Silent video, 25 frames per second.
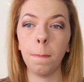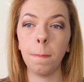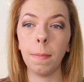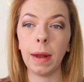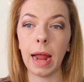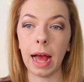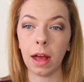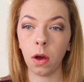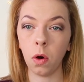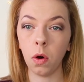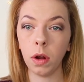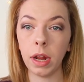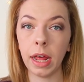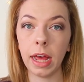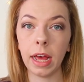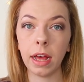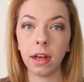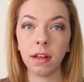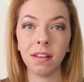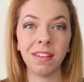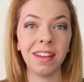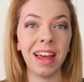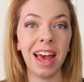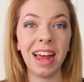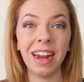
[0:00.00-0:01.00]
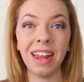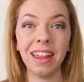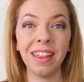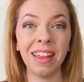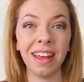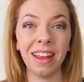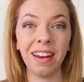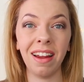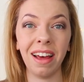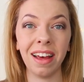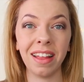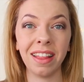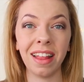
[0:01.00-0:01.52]
black onyx,
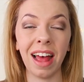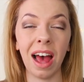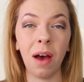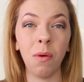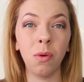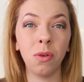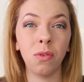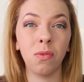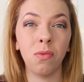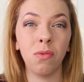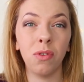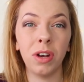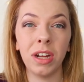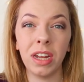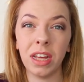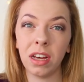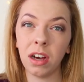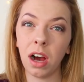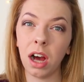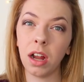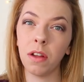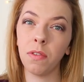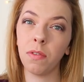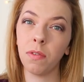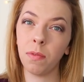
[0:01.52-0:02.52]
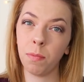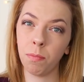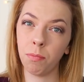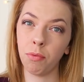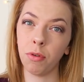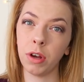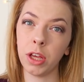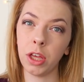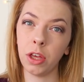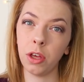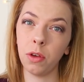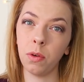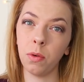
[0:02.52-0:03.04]
anything like that would really kind of
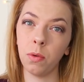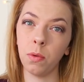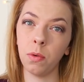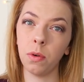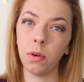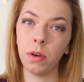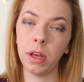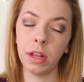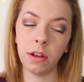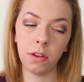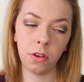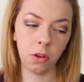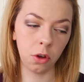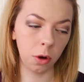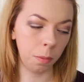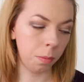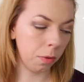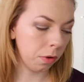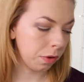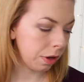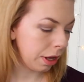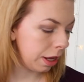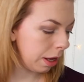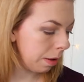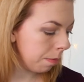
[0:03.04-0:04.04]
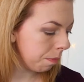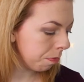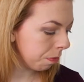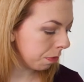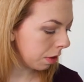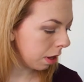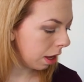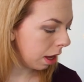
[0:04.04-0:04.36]
bring you into your body.